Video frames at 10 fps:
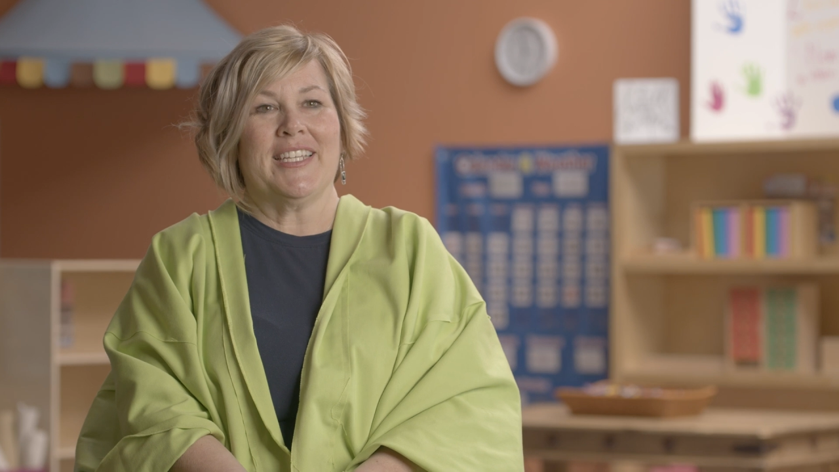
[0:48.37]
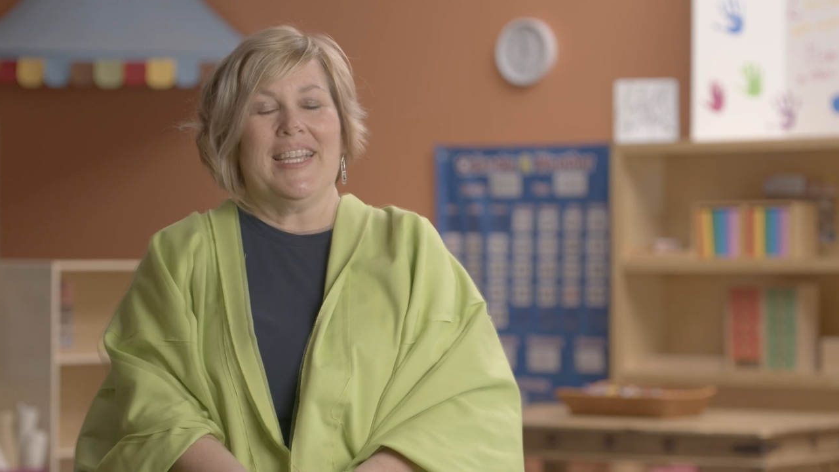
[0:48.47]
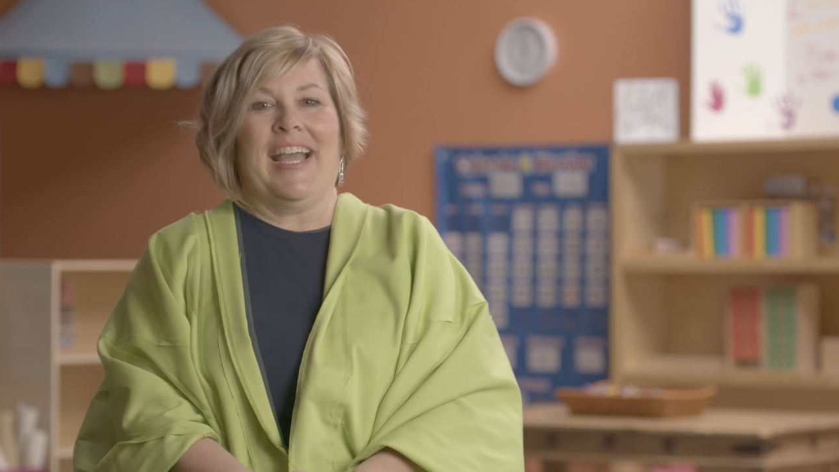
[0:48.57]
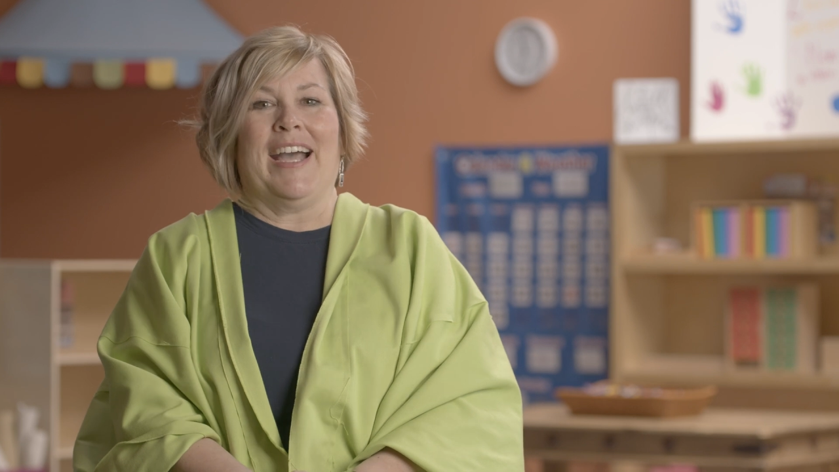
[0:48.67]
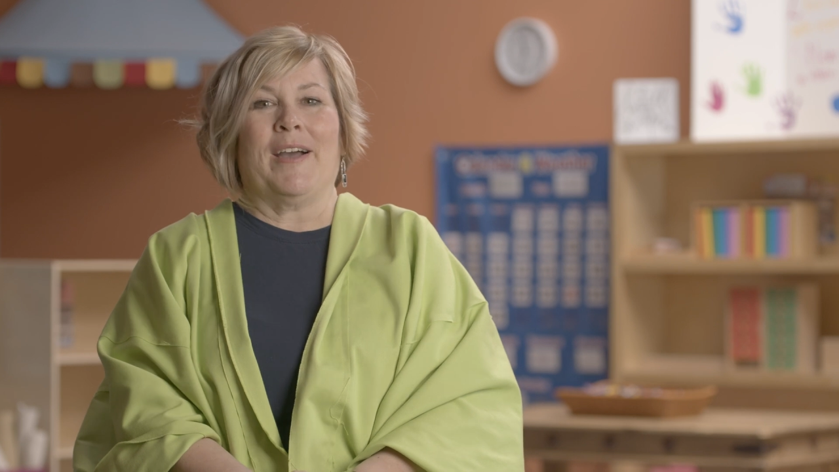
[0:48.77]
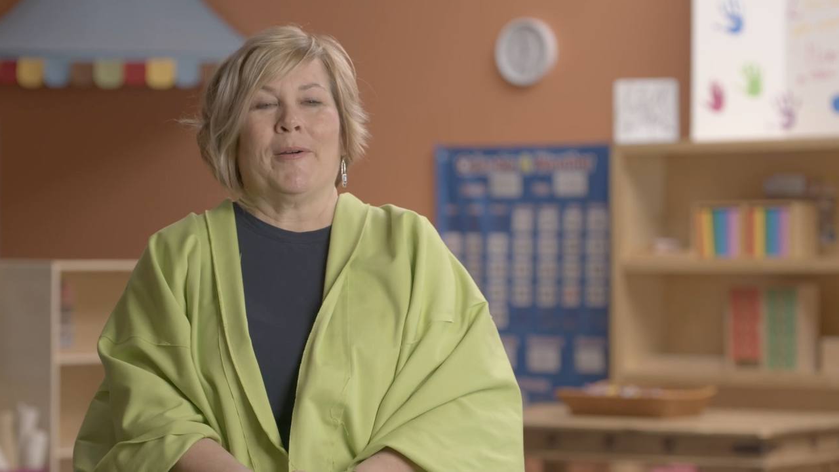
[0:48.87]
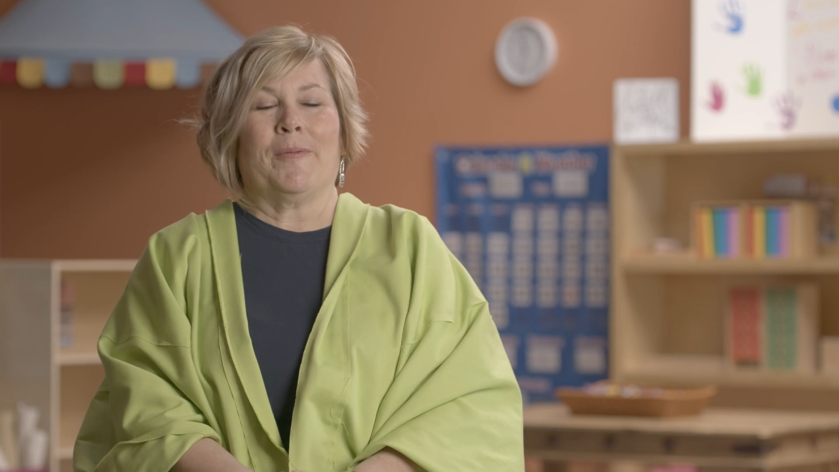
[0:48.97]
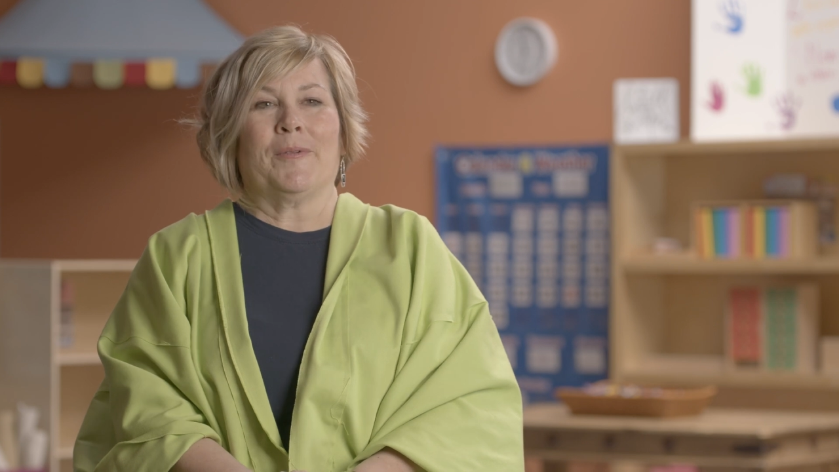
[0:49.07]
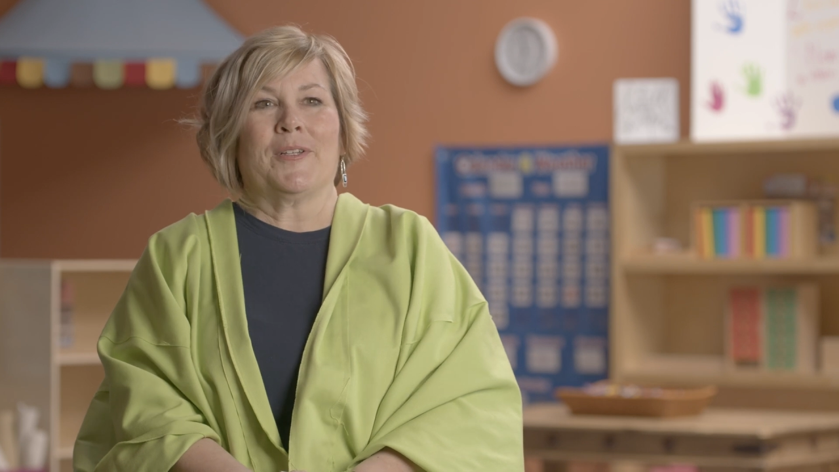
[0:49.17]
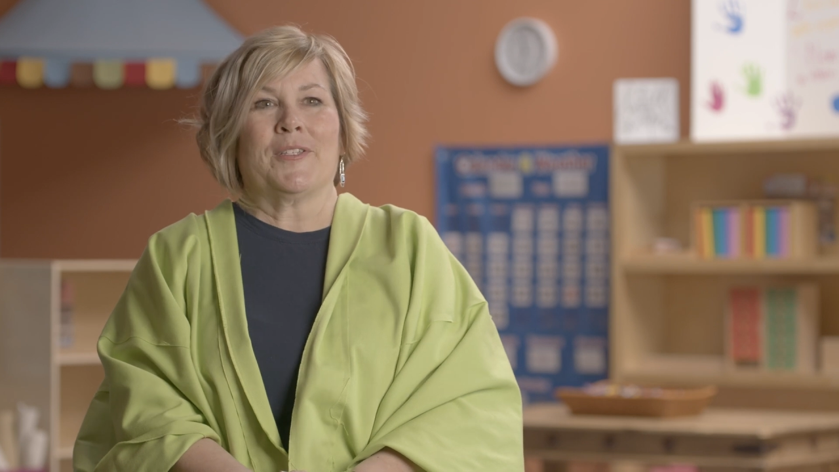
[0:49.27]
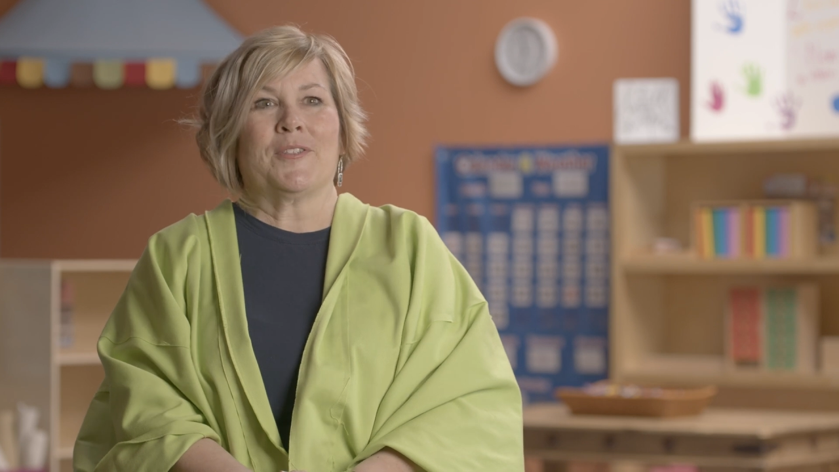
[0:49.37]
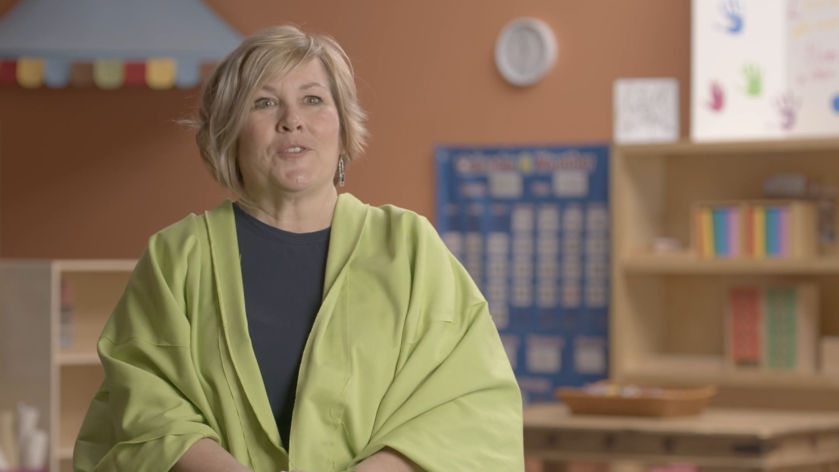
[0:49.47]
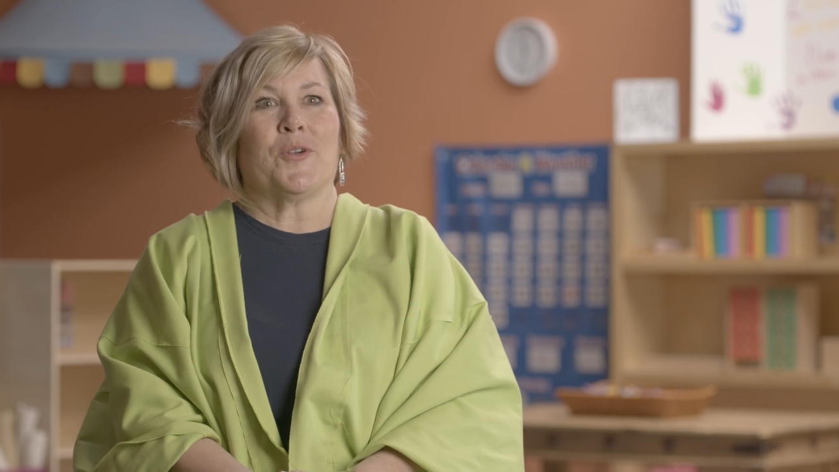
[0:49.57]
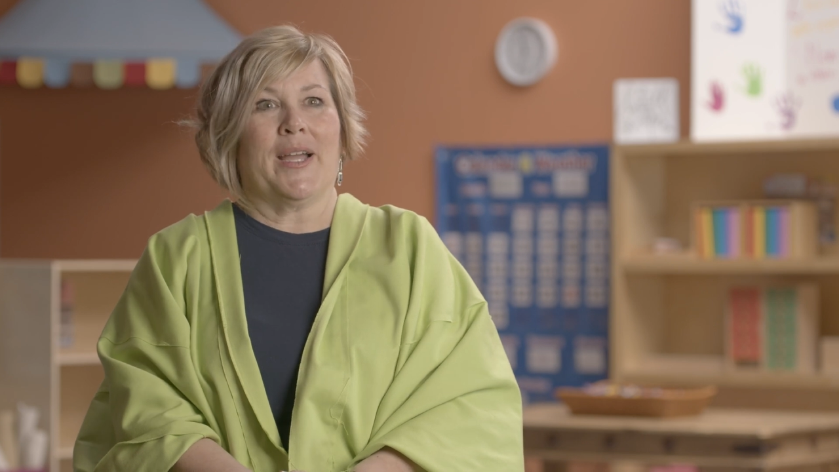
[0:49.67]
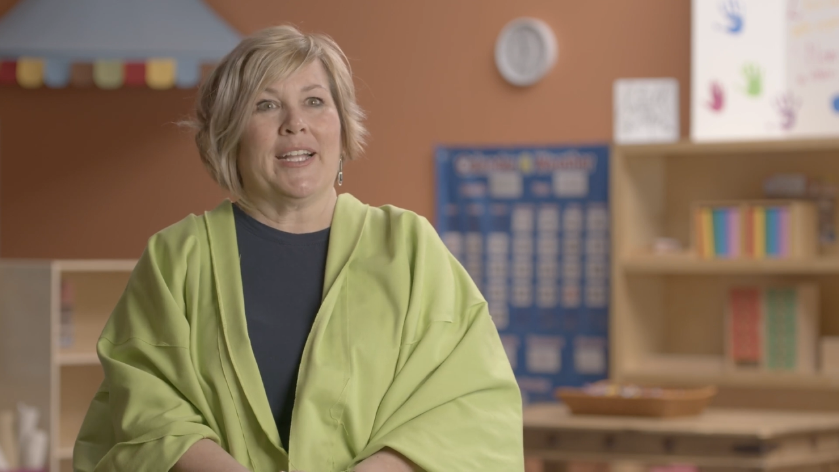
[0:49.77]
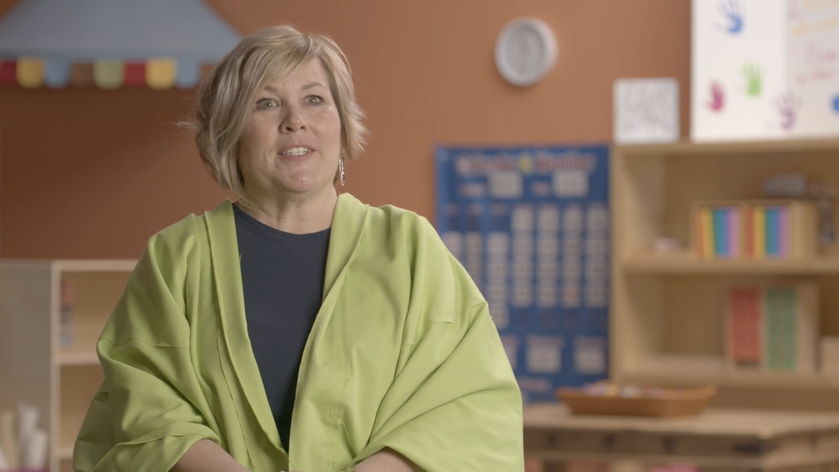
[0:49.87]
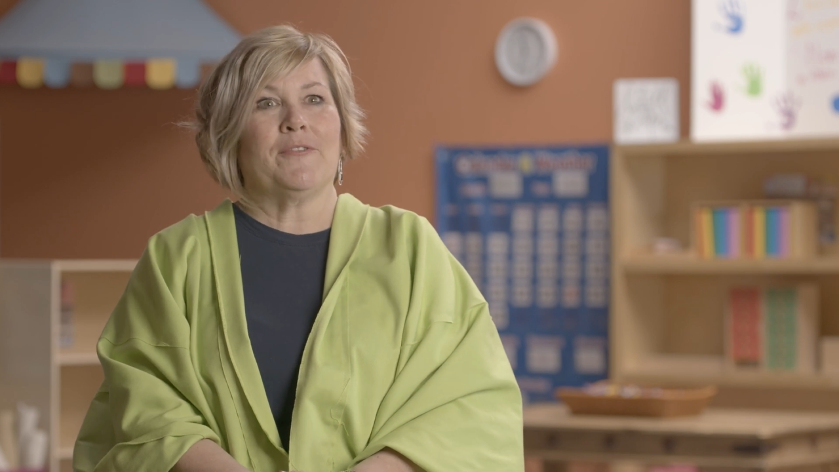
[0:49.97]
I was trying to